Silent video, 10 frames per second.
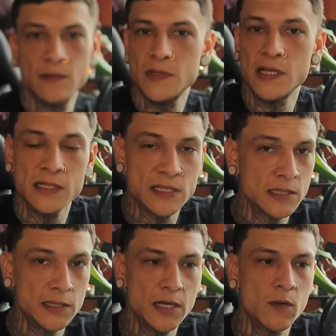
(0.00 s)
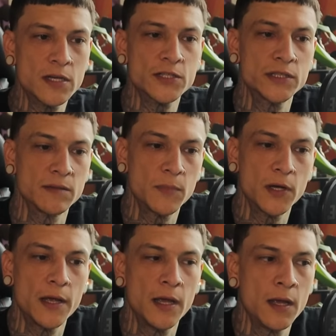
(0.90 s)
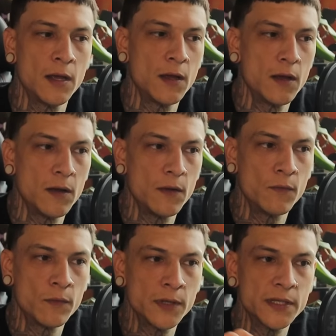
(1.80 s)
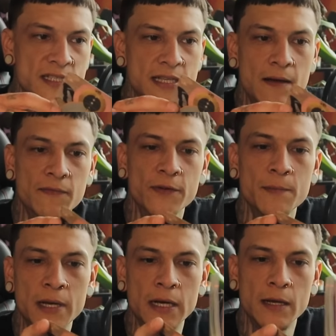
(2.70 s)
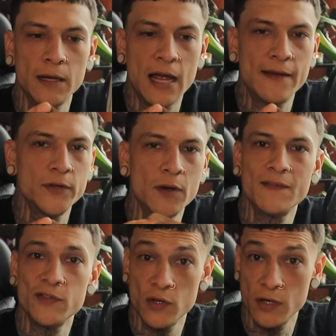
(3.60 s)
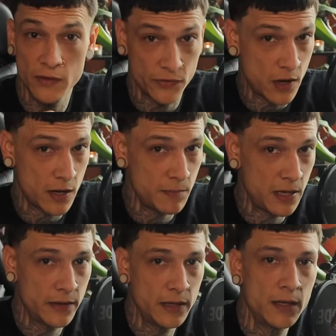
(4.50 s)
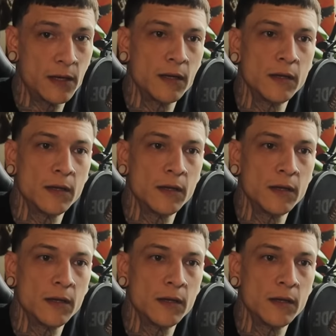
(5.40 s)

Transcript: seems like a silly question, but really stop for a minute. Have you ever thought about it